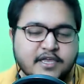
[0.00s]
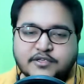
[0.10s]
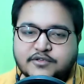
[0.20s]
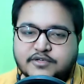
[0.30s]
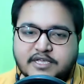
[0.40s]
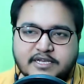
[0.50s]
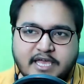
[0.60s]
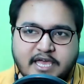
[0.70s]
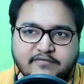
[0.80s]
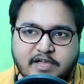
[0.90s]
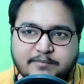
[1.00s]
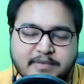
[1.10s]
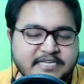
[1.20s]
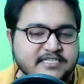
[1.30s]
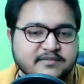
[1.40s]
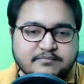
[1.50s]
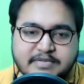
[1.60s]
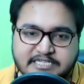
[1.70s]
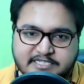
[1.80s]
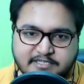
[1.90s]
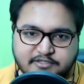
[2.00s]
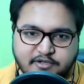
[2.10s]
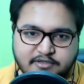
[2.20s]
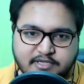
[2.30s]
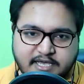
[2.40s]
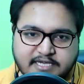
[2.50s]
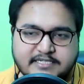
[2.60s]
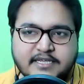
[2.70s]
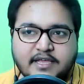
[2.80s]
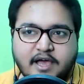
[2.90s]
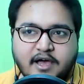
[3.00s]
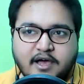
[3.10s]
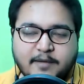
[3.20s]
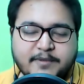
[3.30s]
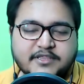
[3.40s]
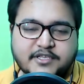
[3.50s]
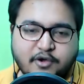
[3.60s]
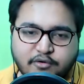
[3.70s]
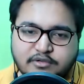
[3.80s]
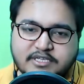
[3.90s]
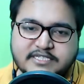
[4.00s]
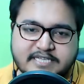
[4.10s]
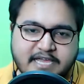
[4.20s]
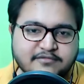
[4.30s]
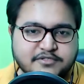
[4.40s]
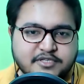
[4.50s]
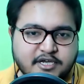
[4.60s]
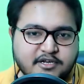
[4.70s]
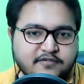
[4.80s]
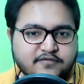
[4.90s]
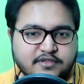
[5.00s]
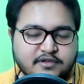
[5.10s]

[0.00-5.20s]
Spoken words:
You can have amazing meetings on that. But the only downside of